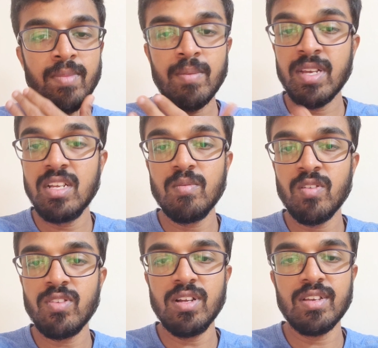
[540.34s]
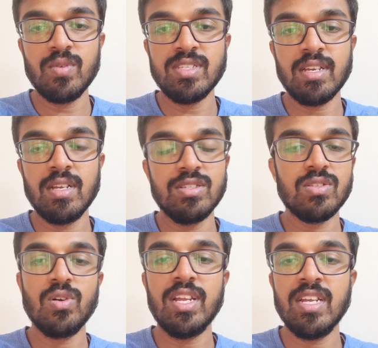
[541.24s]
my medium of learning was English.
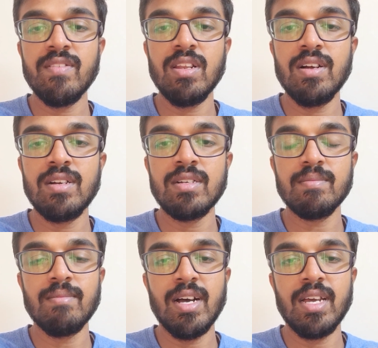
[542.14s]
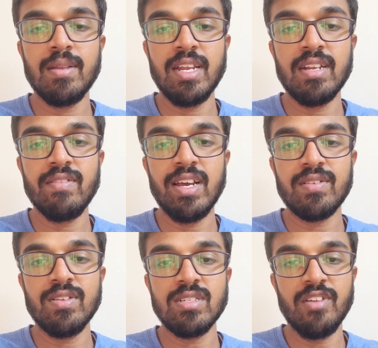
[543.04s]
So I never learned my native
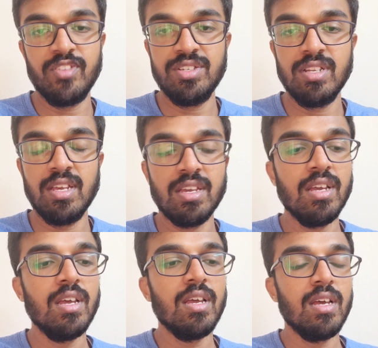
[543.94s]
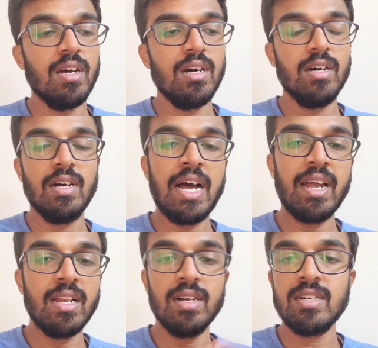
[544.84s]
language officially.
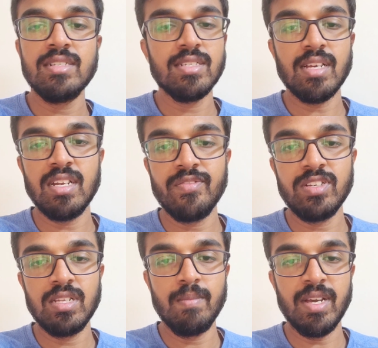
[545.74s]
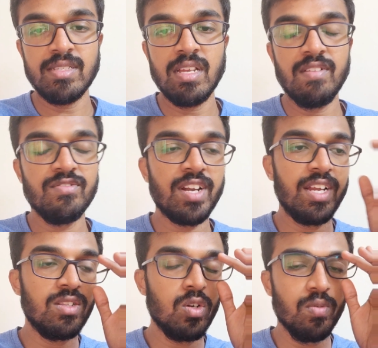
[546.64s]
I learned it just unofficially myself,
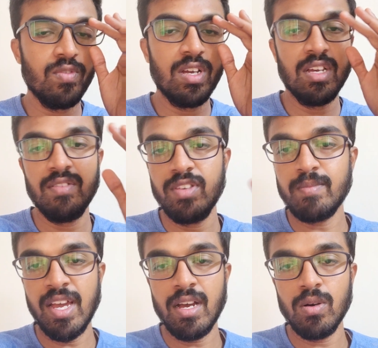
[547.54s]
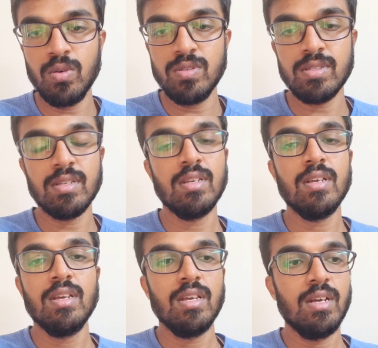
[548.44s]
right? Through with my house,
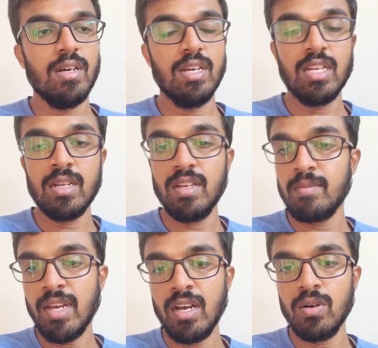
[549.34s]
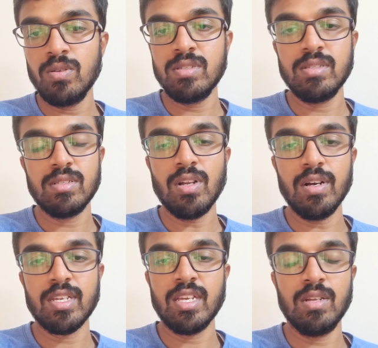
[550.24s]
in my house,
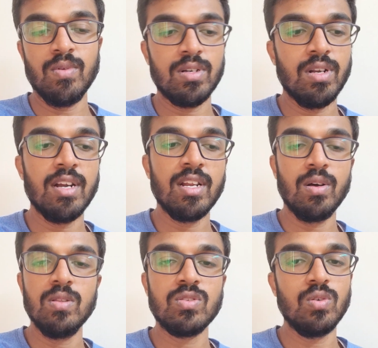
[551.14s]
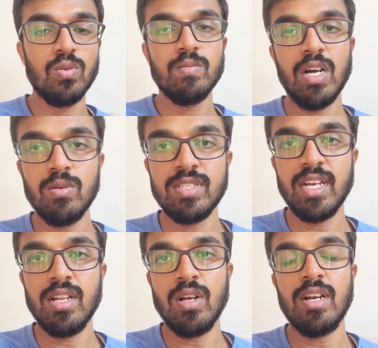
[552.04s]
talking and whatnot, and also
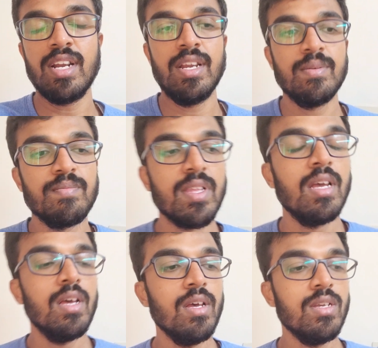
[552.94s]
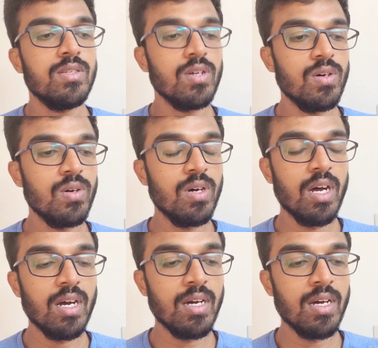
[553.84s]
outside and all, right? So